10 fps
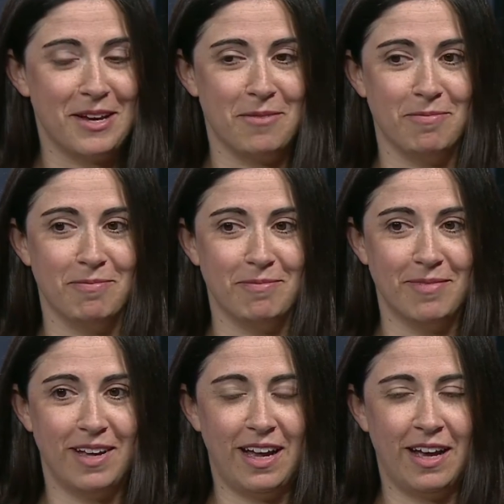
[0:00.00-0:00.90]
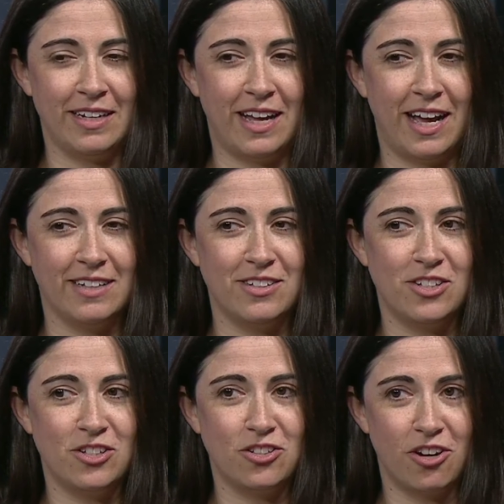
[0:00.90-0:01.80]
I
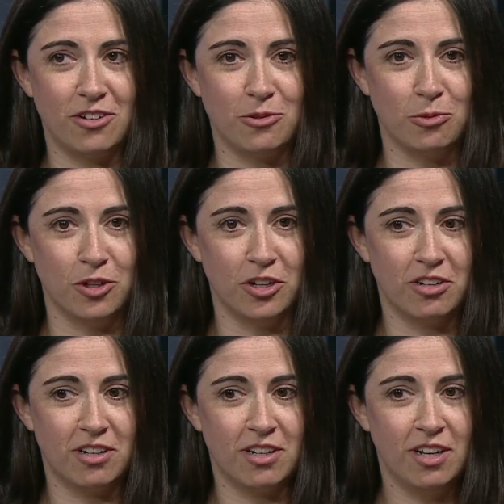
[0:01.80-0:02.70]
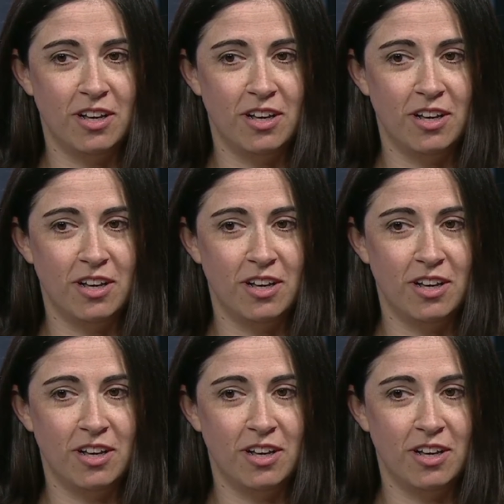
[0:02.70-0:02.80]
started work